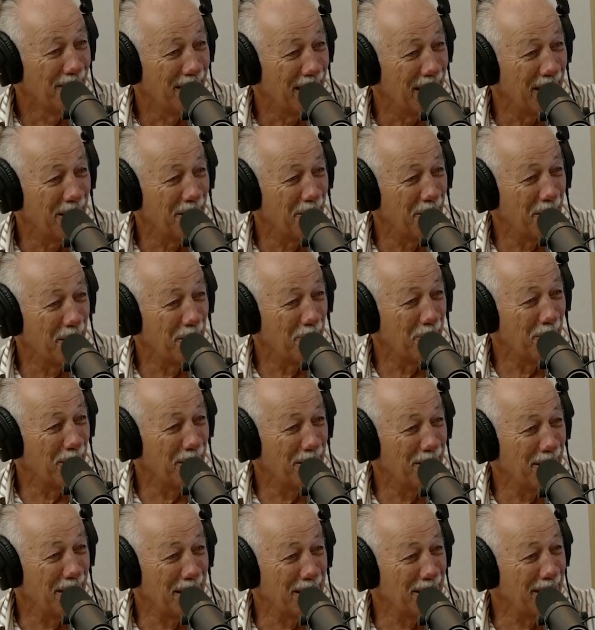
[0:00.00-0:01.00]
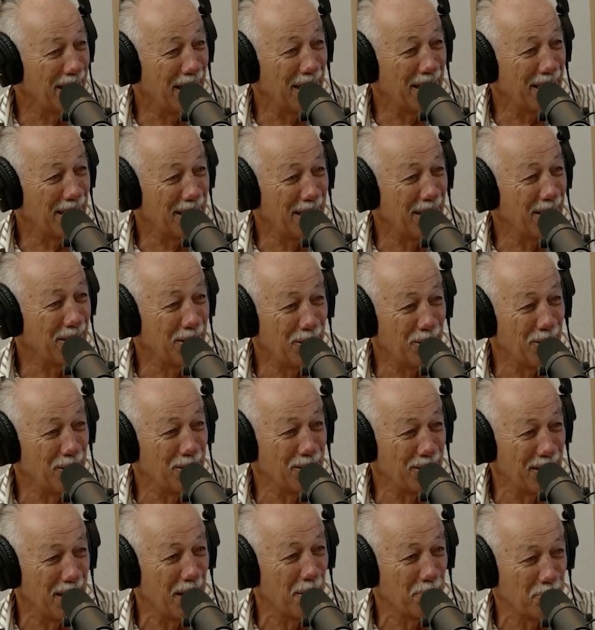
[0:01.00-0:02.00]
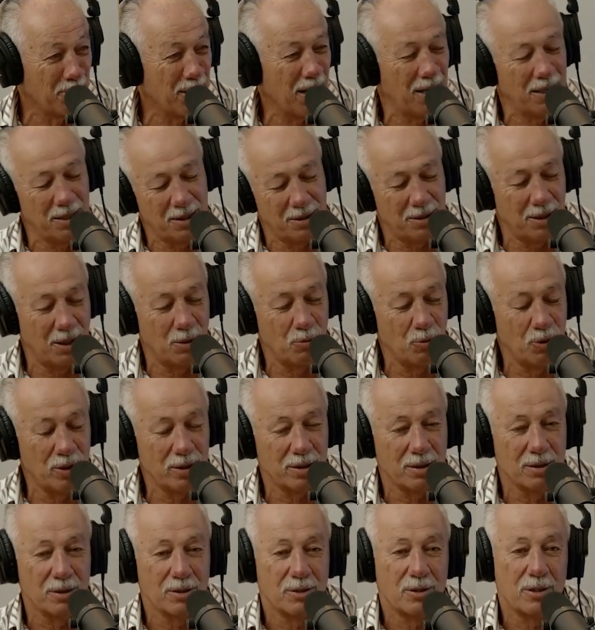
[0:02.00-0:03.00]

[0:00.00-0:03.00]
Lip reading: You know what I mean? He's going to get used up. So he's got a weakness.